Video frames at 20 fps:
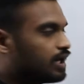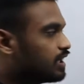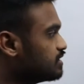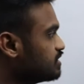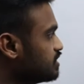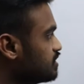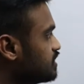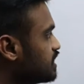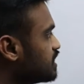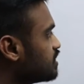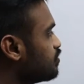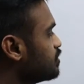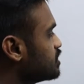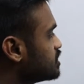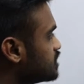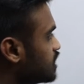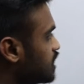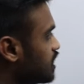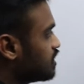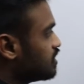and in that
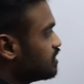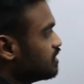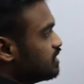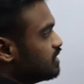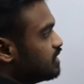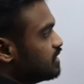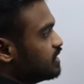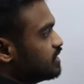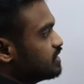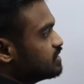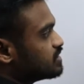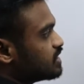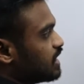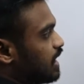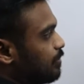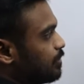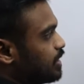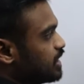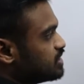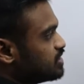mixture is
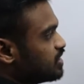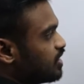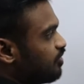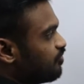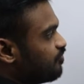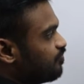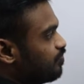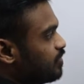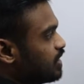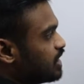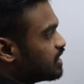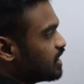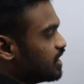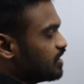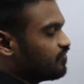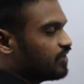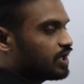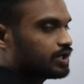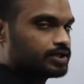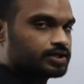combination of milk
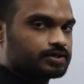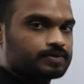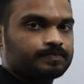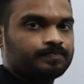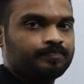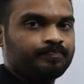and water.